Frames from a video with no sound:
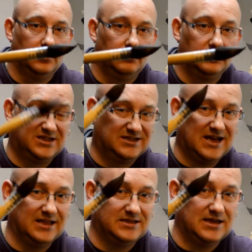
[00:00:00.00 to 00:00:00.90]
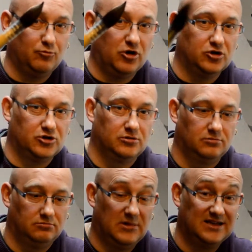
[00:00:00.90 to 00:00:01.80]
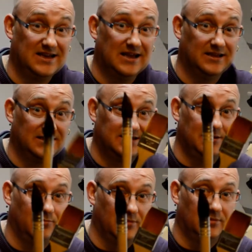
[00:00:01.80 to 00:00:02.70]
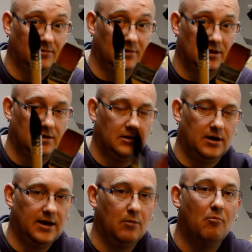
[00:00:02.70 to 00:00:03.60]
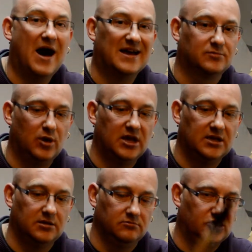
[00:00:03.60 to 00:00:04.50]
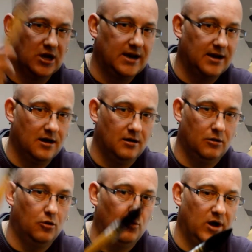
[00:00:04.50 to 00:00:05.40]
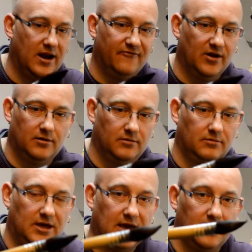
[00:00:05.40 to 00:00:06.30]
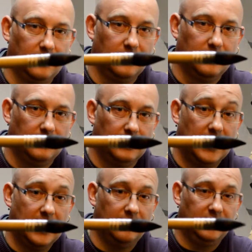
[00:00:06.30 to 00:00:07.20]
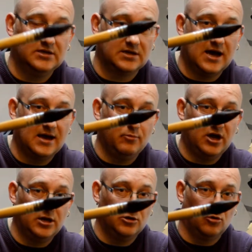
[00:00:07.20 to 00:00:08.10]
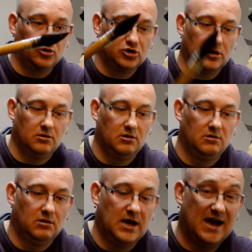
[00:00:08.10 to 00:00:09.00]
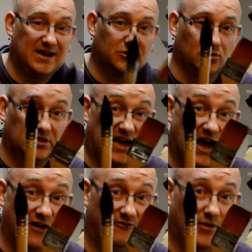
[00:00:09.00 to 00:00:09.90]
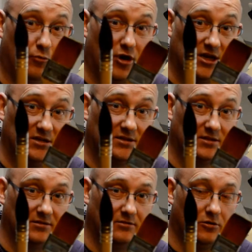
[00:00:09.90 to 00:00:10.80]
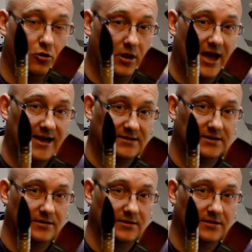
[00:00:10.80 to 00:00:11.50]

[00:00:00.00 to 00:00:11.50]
It's exactly the same brush, exactly the same, and they're mass made in China or wherever. Okay, these are handmade in Yorkshire and cost half the price or less.